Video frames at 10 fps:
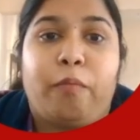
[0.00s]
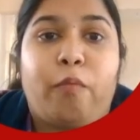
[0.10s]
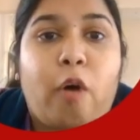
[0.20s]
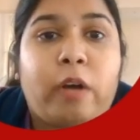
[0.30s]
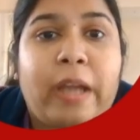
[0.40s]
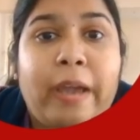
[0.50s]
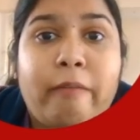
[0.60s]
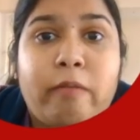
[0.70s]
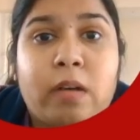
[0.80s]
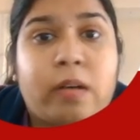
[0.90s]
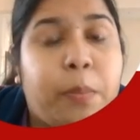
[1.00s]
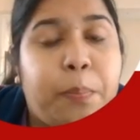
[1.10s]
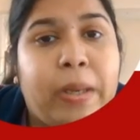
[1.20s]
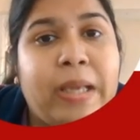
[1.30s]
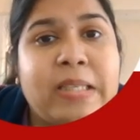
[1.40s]
Whatever
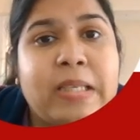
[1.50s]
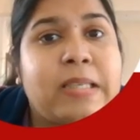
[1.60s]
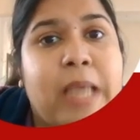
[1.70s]
replaces